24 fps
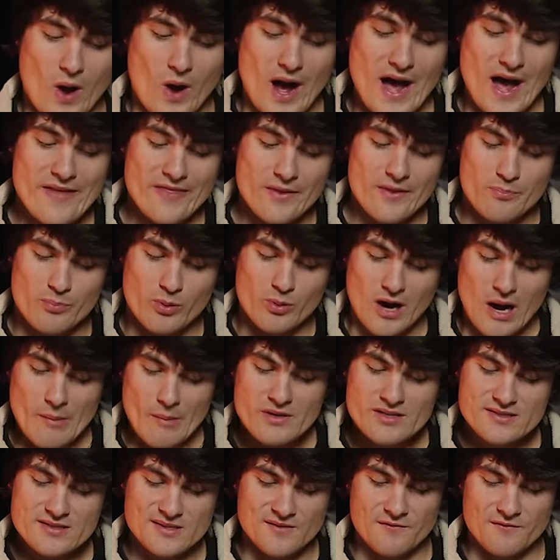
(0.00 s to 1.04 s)
Why the
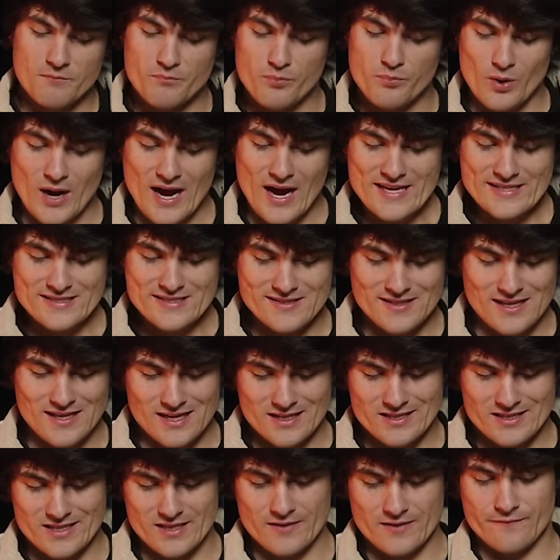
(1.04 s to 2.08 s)
promise of price
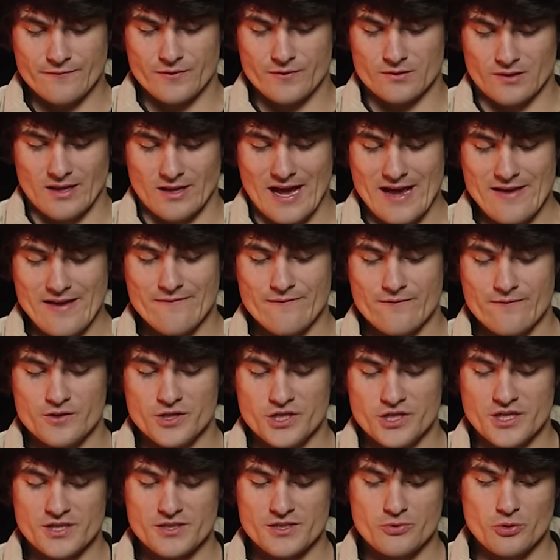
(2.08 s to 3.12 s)
locked in for life
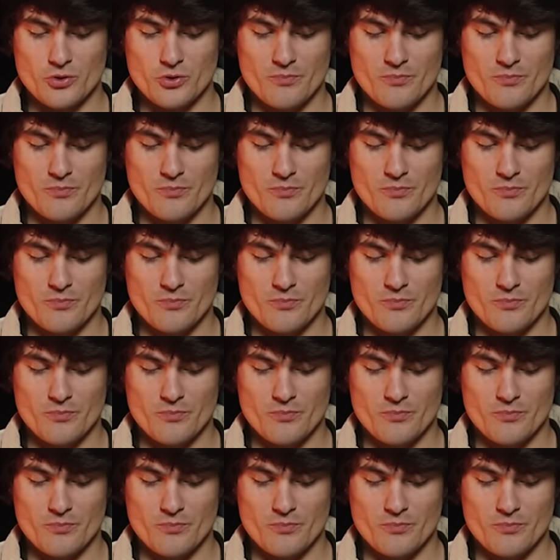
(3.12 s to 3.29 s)
just to